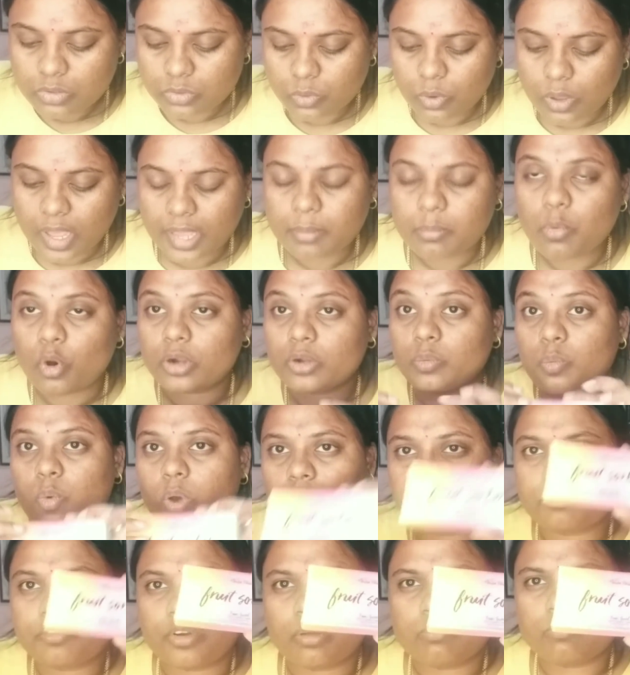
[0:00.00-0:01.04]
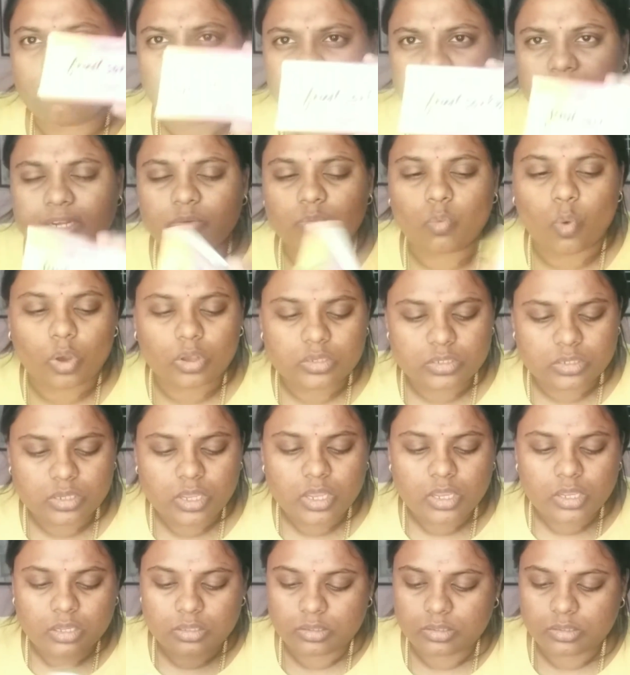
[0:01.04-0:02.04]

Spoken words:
So I bought one from Violet Was.